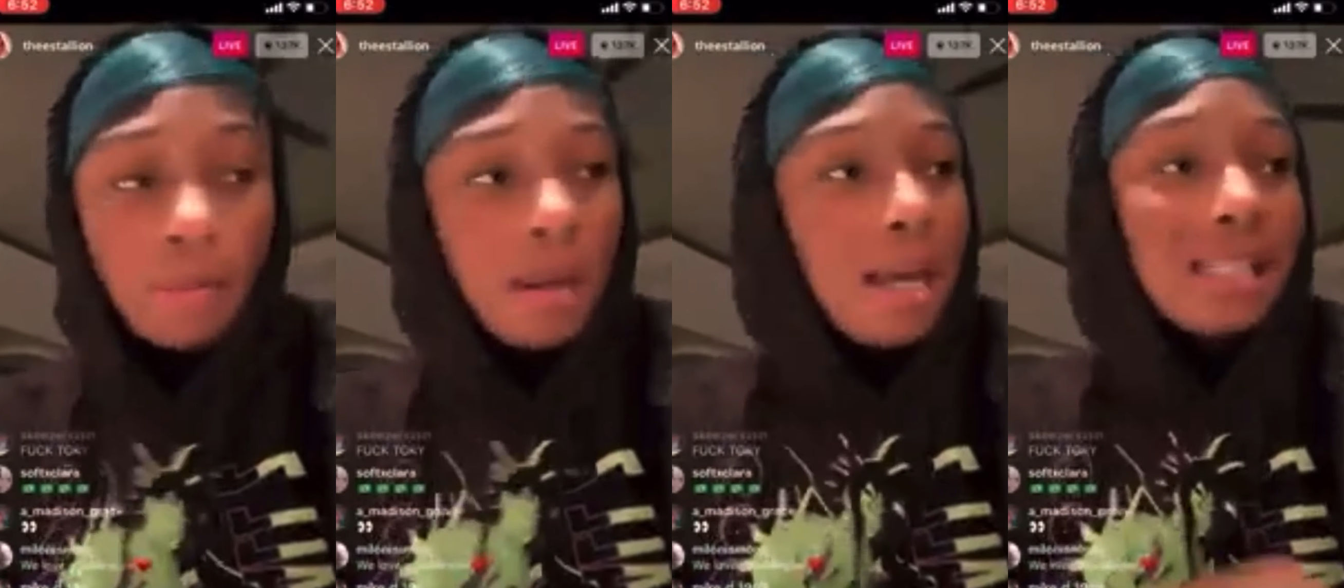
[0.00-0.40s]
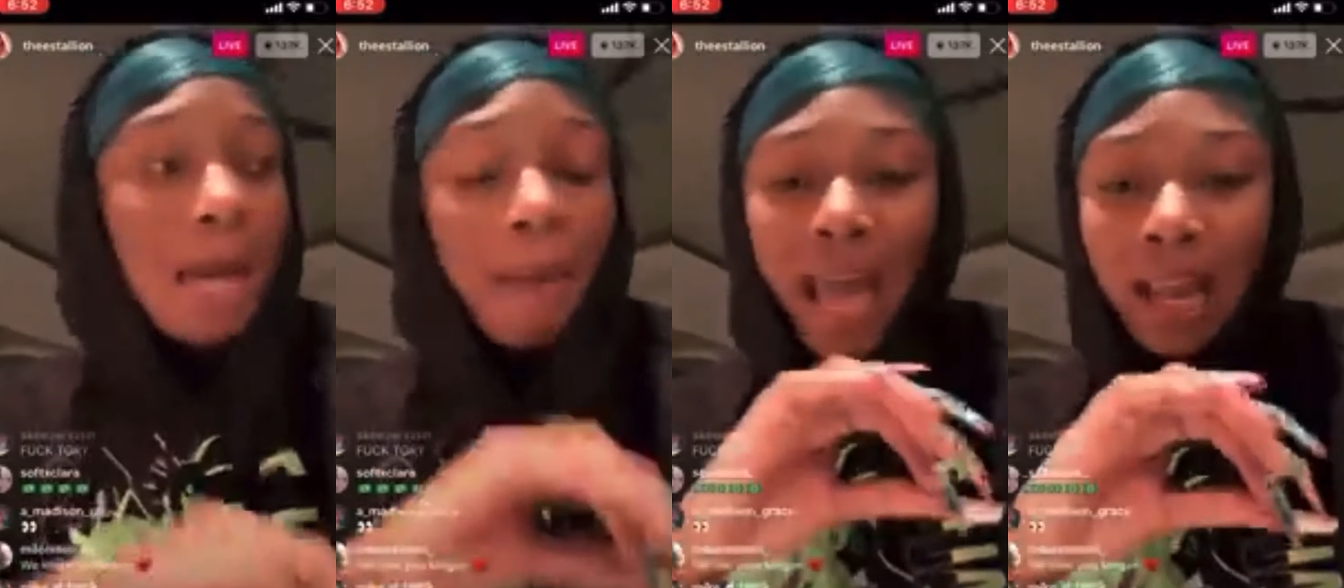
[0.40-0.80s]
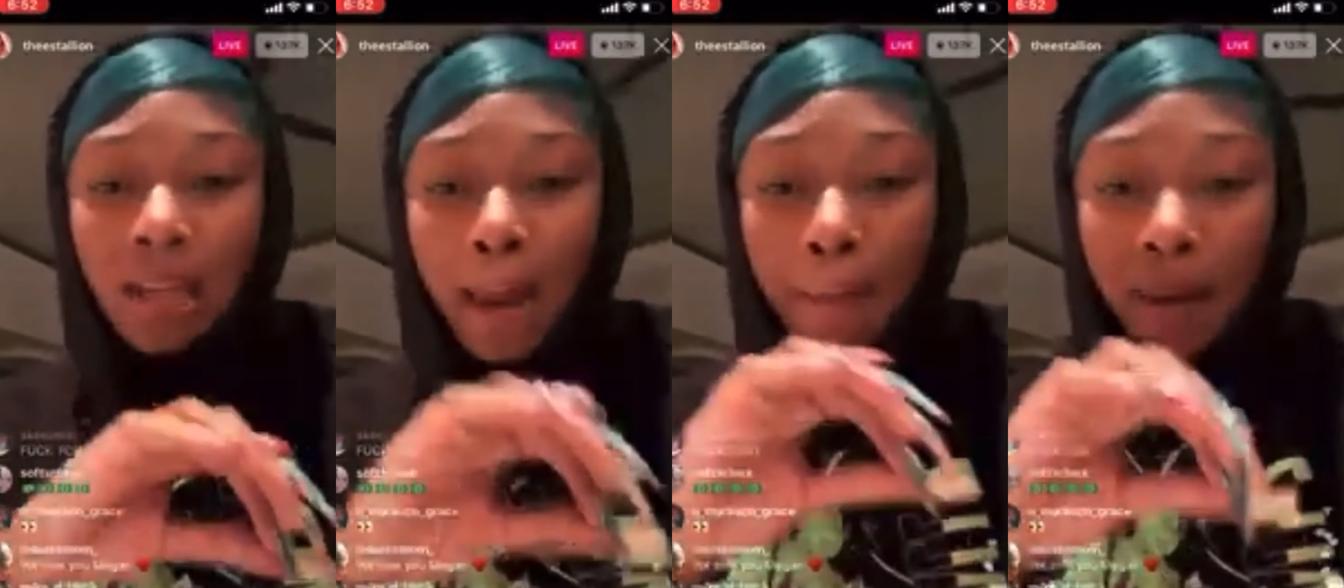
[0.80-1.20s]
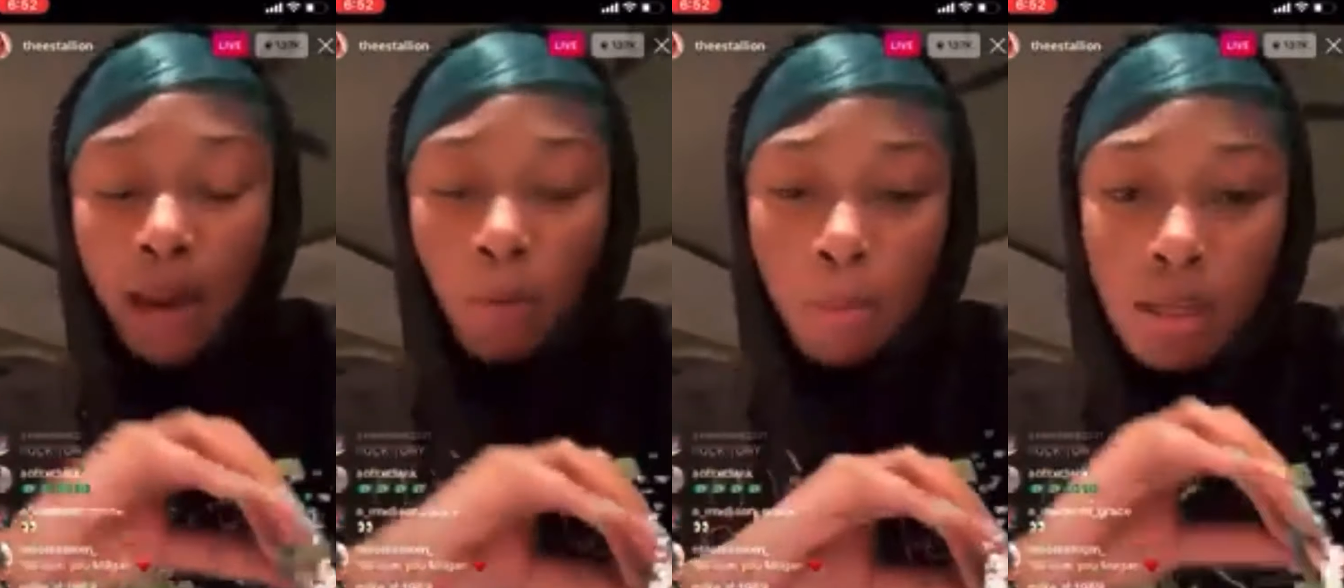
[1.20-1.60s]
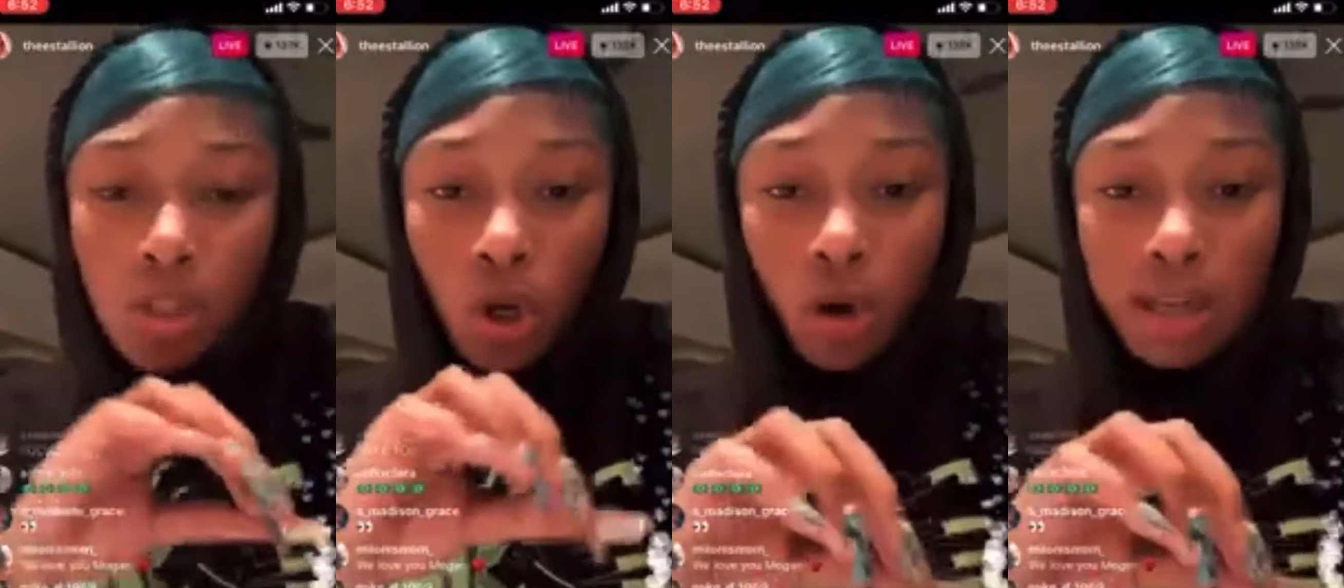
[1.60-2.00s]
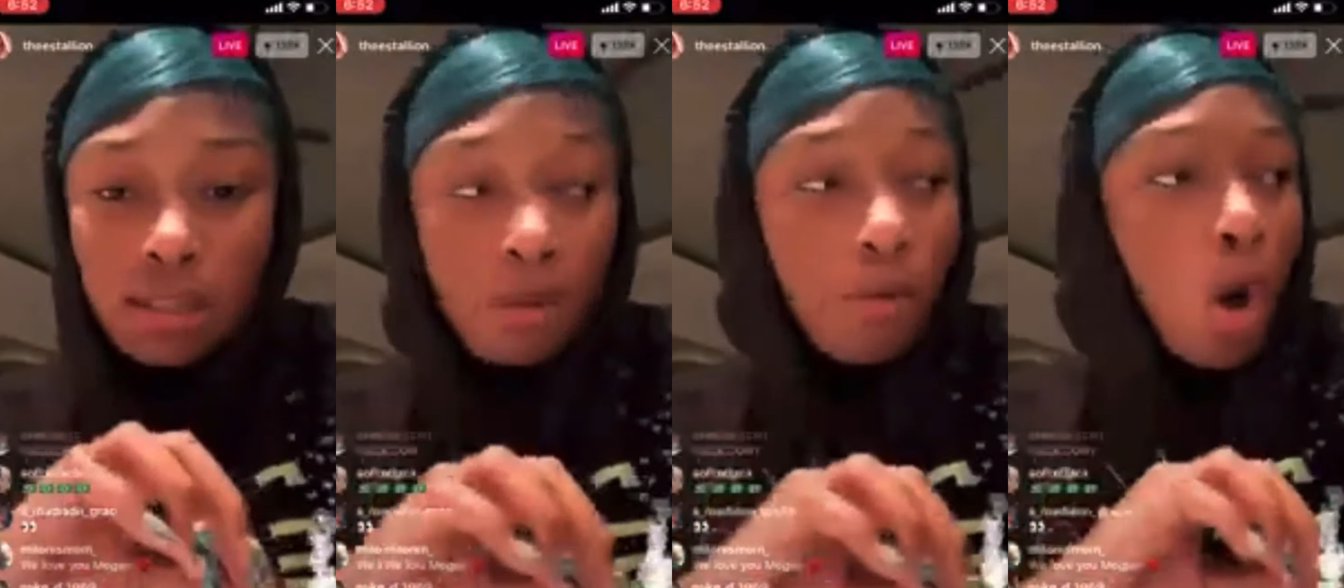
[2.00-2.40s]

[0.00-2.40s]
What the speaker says: Stop acting like black women is aggressive